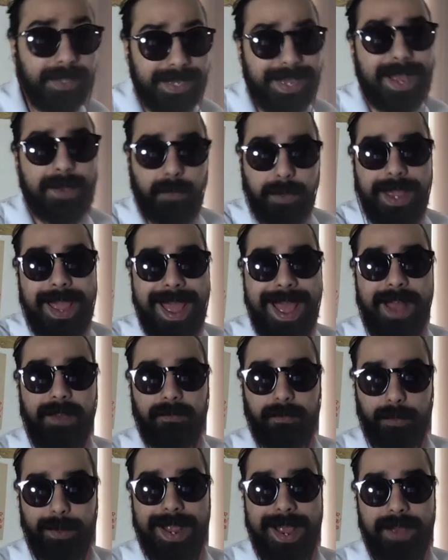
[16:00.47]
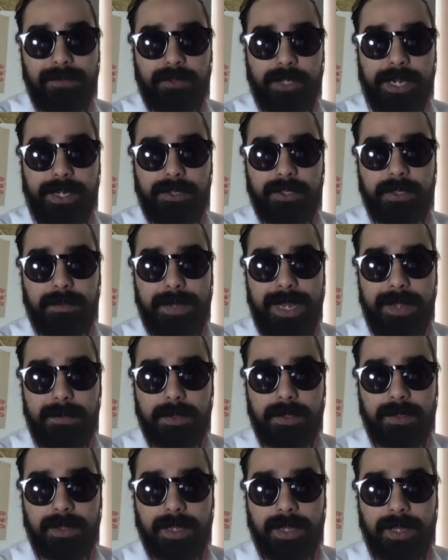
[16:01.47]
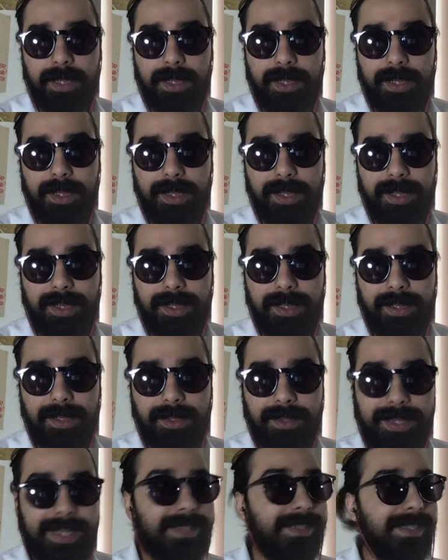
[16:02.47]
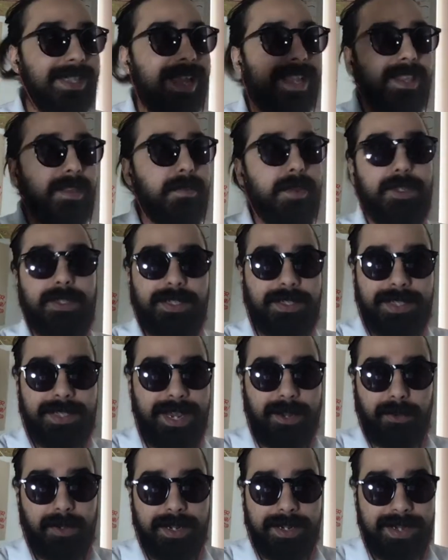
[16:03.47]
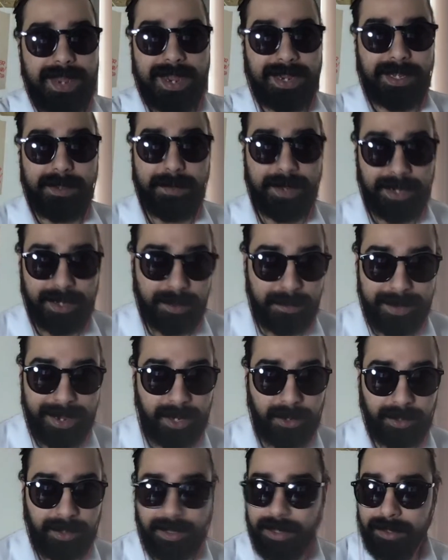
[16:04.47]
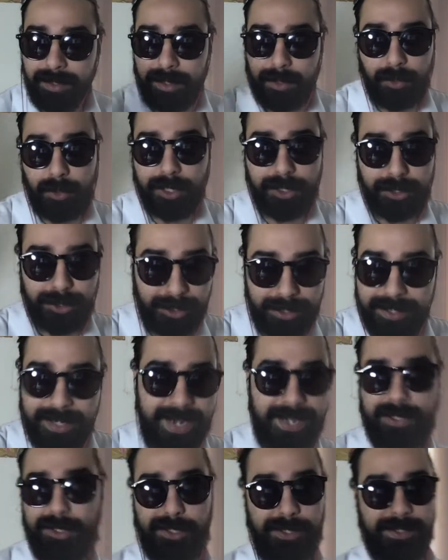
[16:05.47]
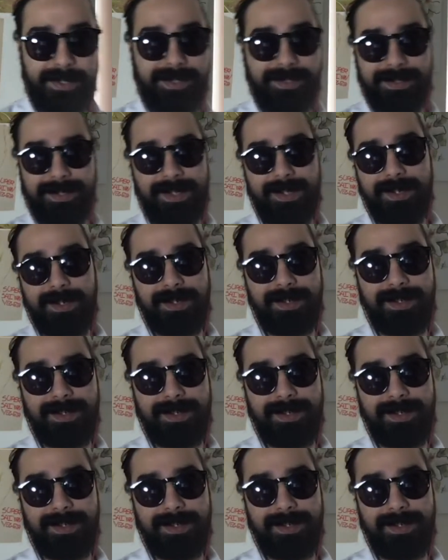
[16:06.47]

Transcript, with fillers: yeah we have we have changed the bible that's like the most sacred document in america the christian nation isn't it